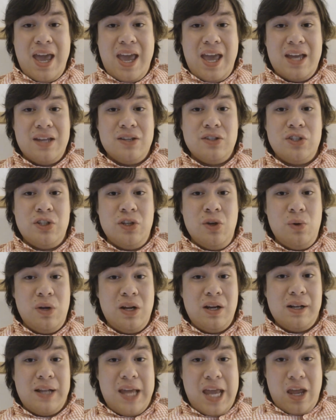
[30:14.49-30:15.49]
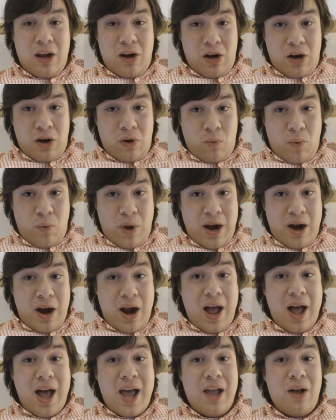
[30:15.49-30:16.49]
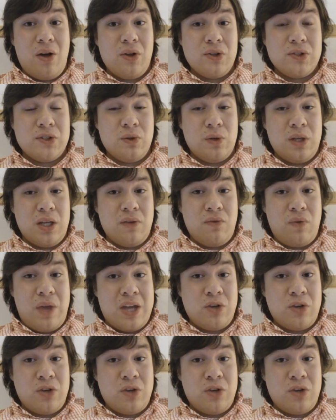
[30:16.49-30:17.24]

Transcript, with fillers: And tune in later where I also give